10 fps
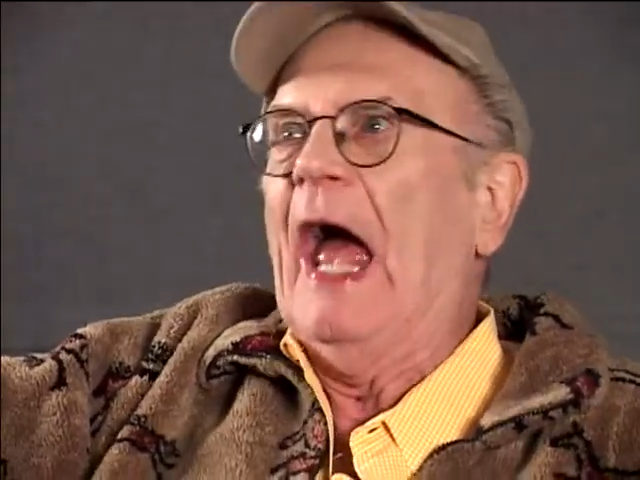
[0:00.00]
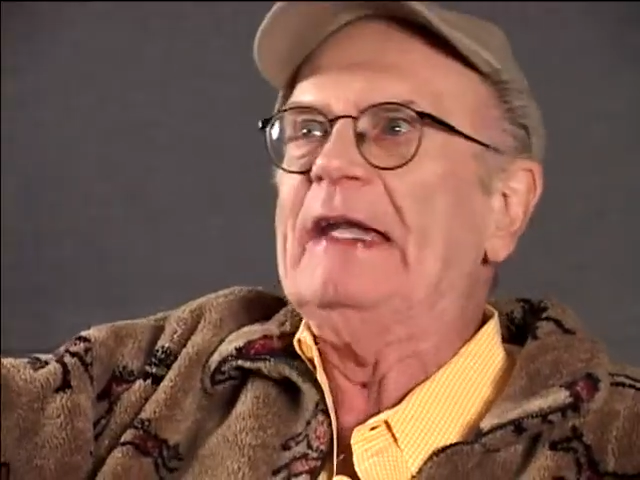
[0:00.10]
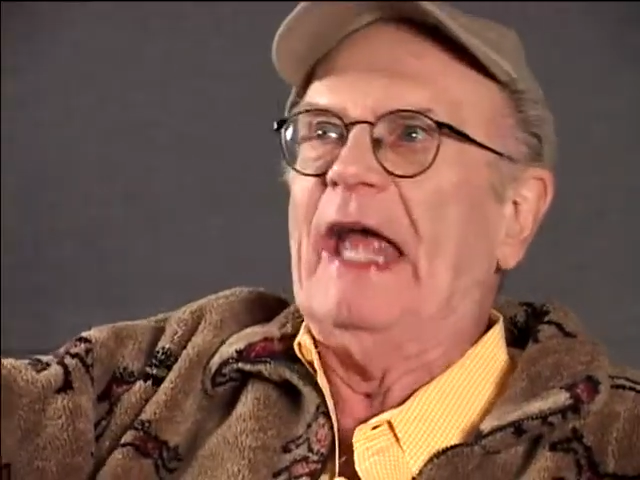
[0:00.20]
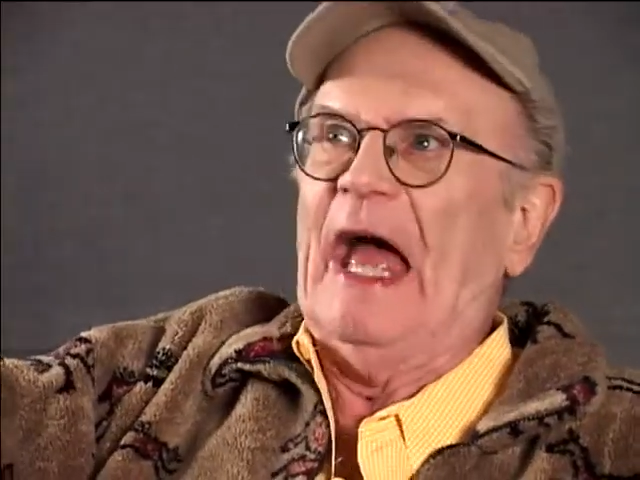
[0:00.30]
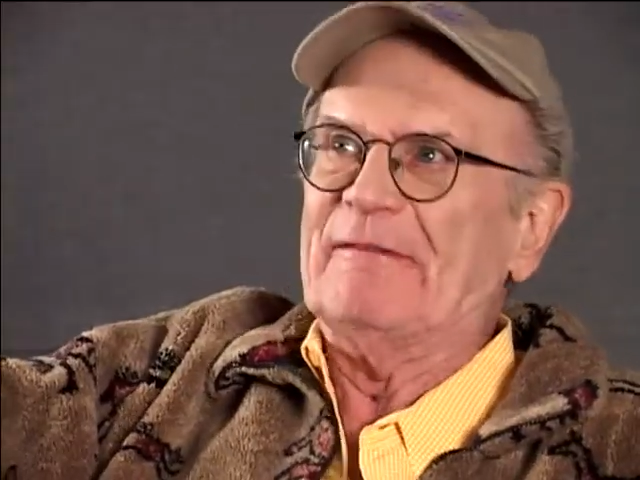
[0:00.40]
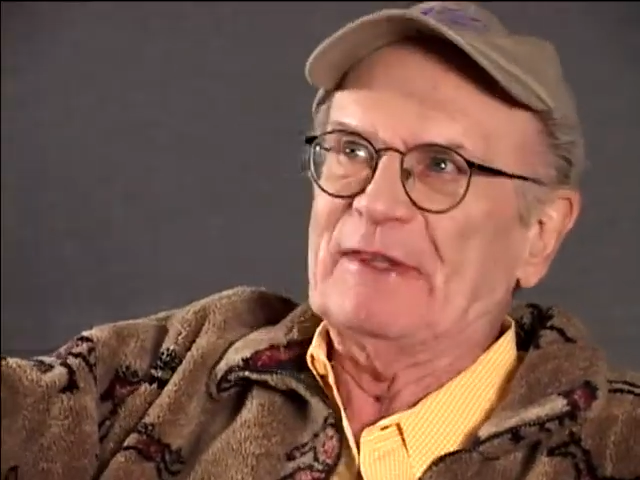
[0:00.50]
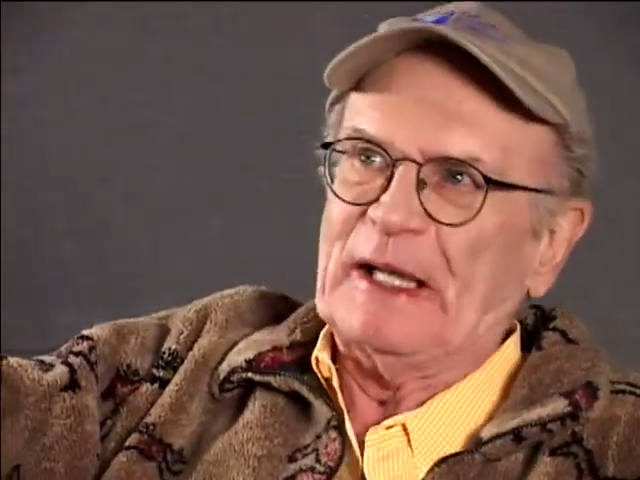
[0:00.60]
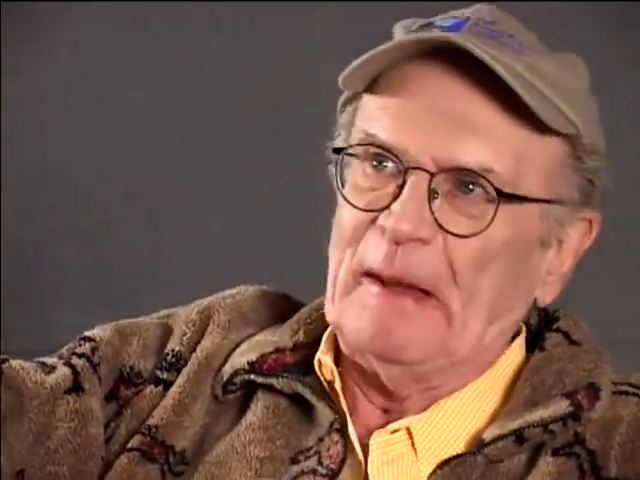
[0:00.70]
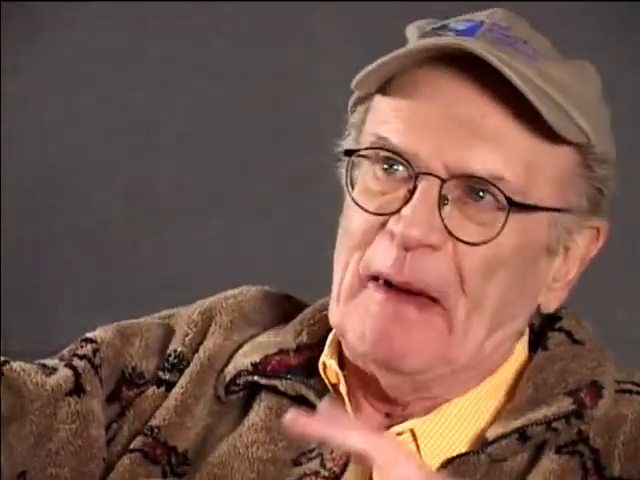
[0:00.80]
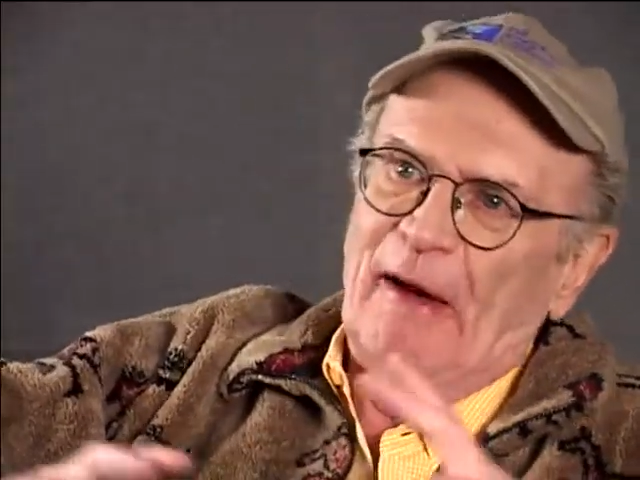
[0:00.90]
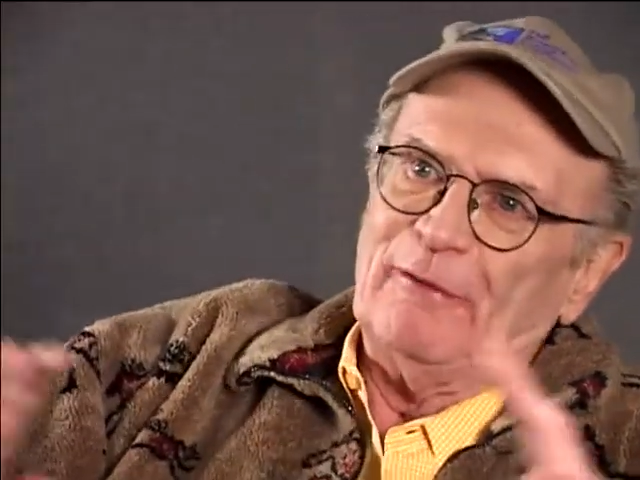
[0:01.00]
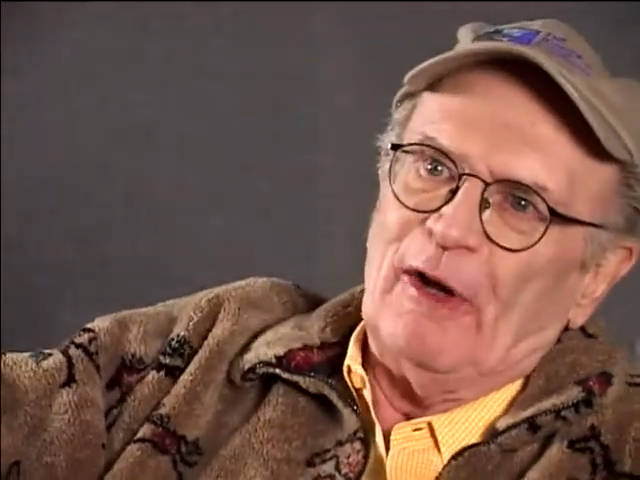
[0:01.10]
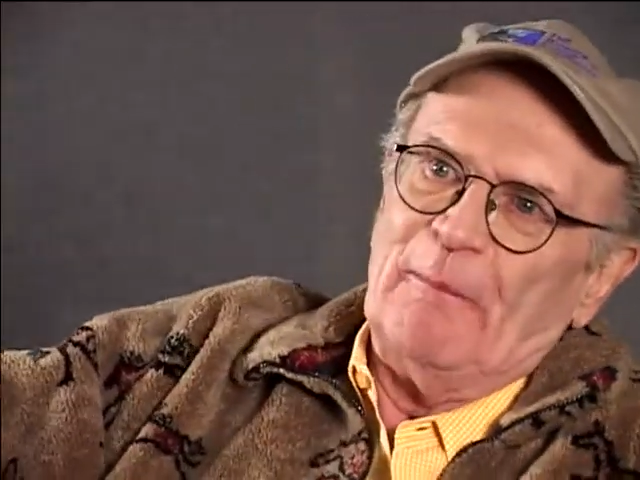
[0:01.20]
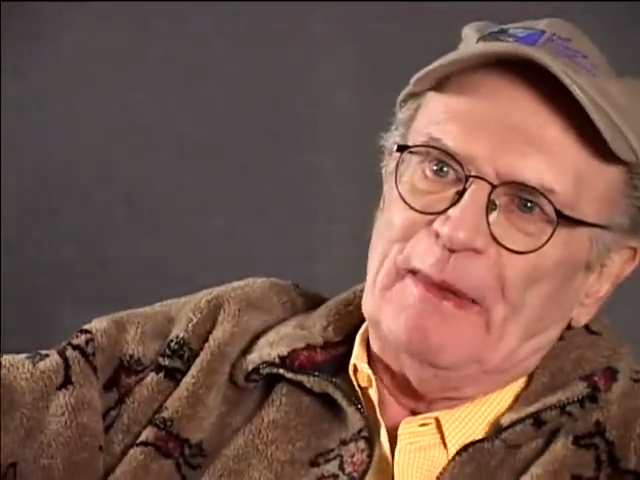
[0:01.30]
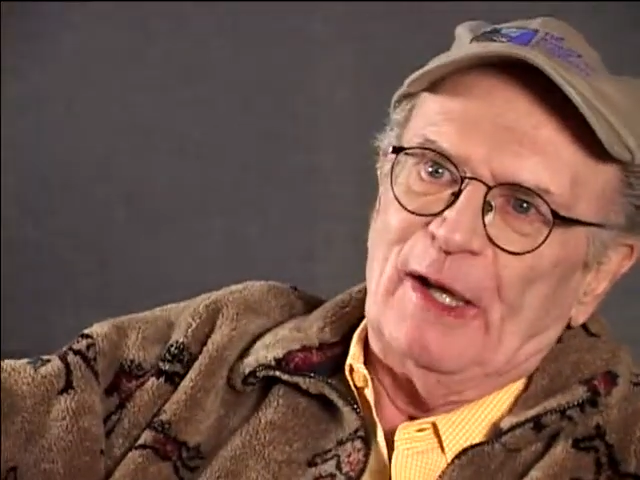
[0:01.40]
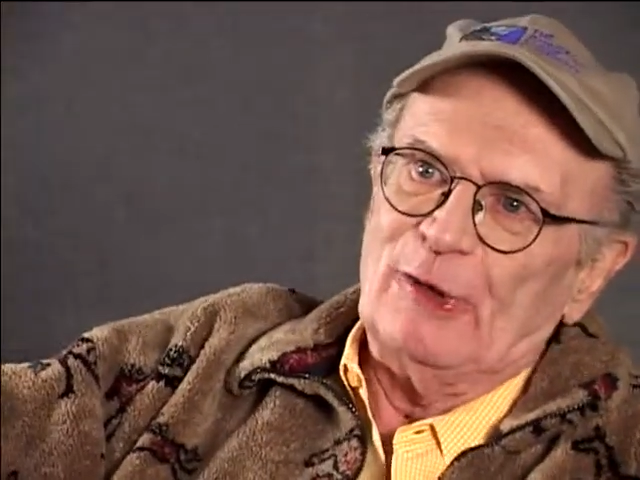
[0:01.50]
And you have to come out there and be